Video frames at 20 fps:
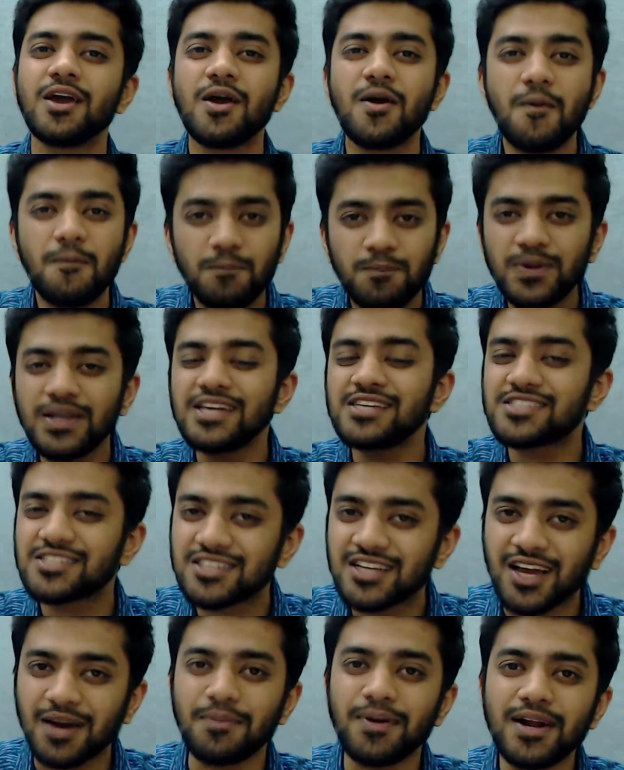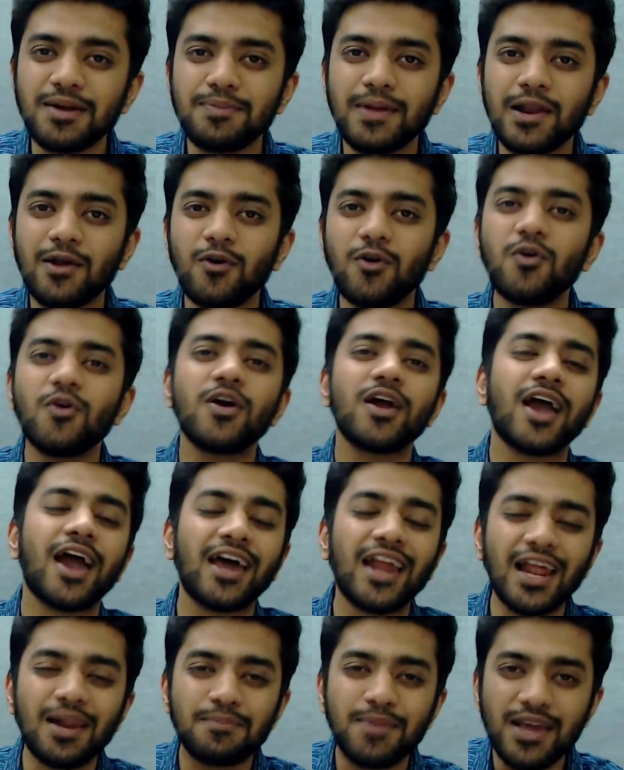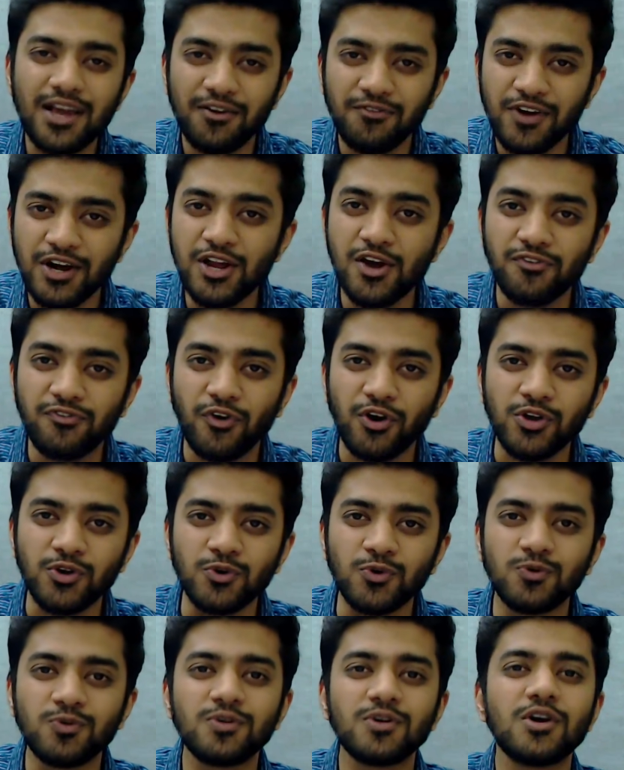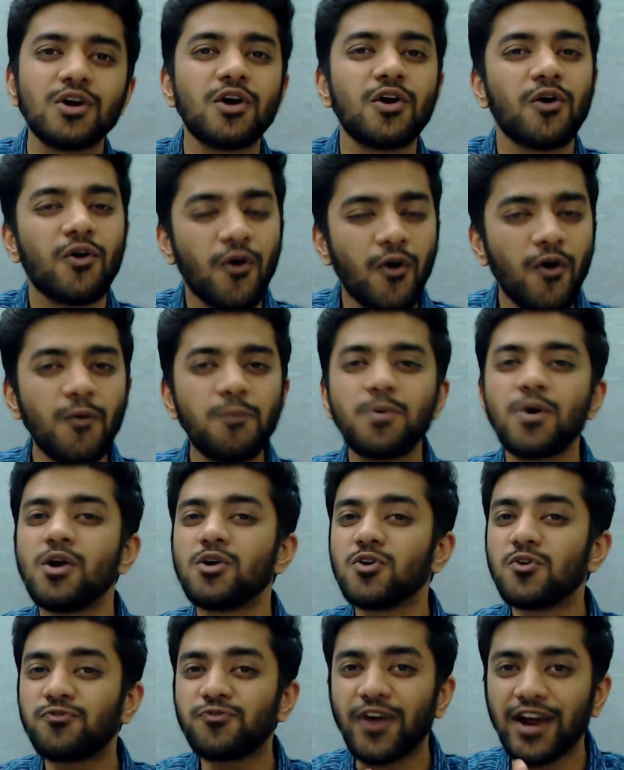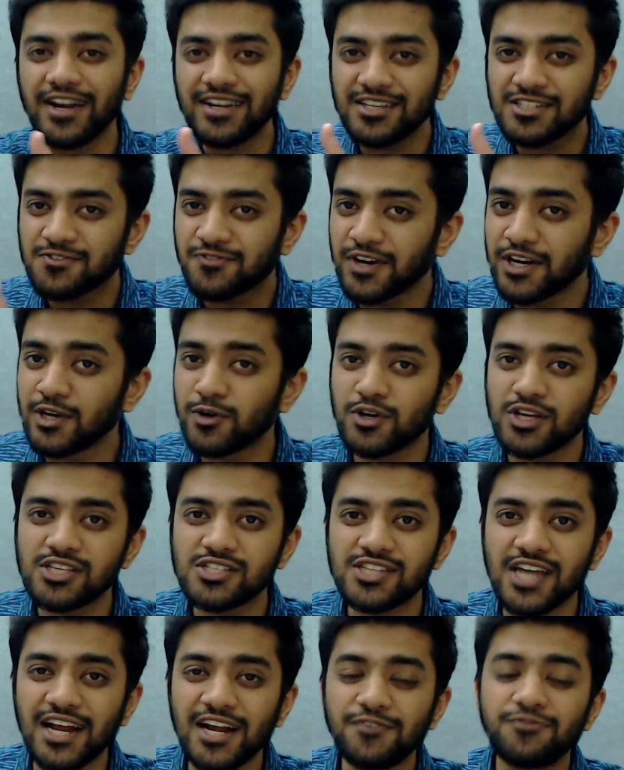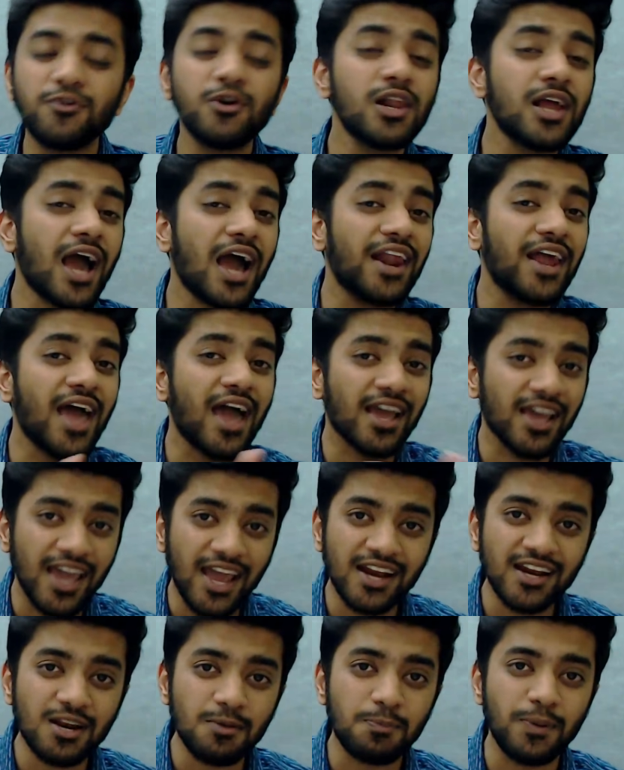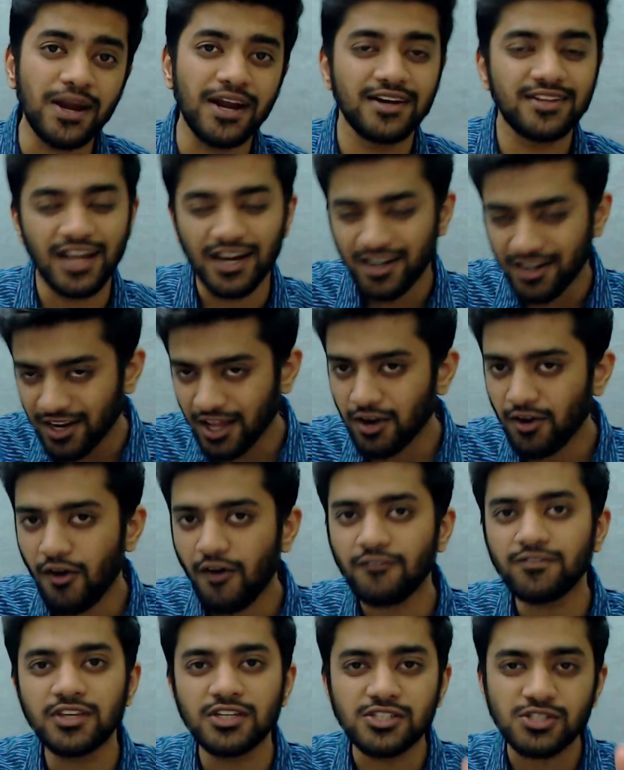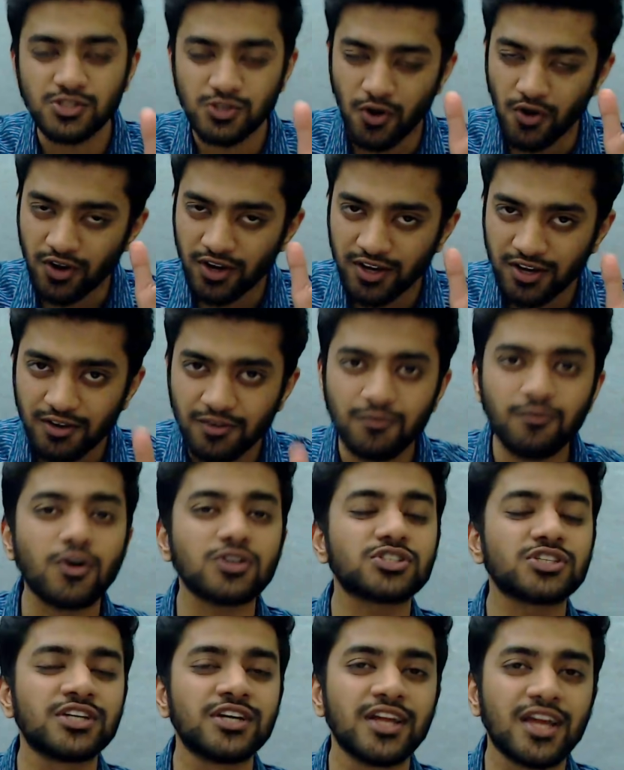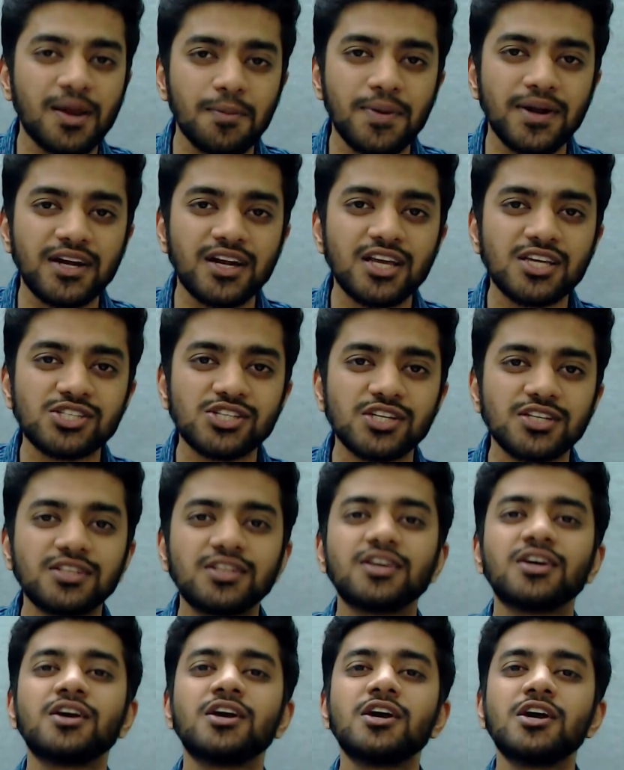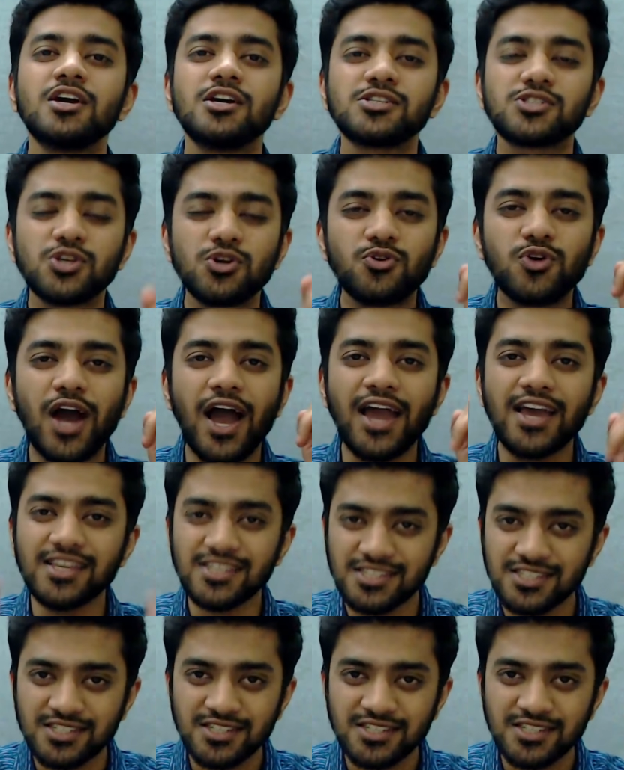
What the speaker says: please comment below and I'll make a video for you. Hope you find this video insightful, and I again repeat that none of the stock was a recommendation. See you guys